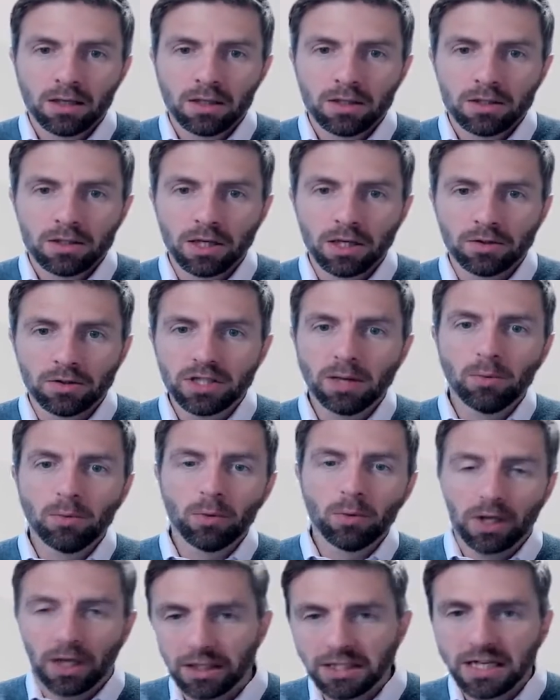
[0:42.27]
So some
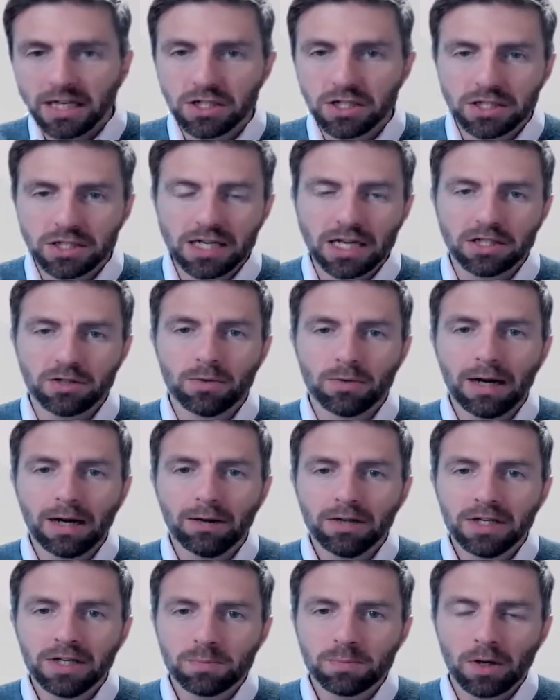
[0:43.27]
organizations get around
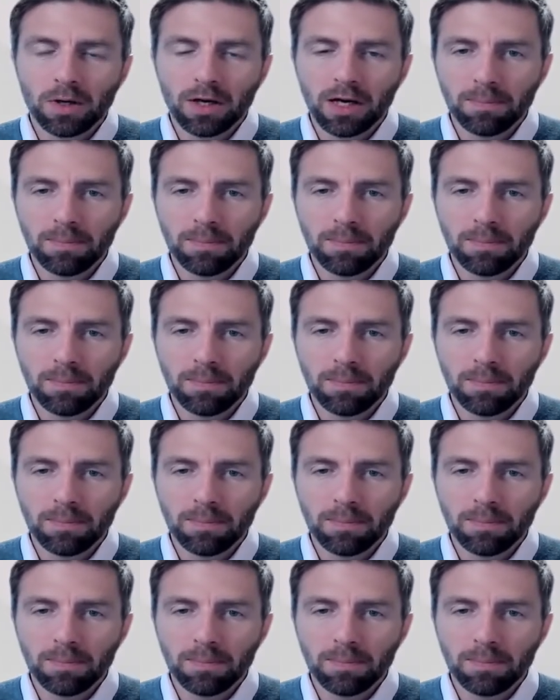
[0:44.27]
this by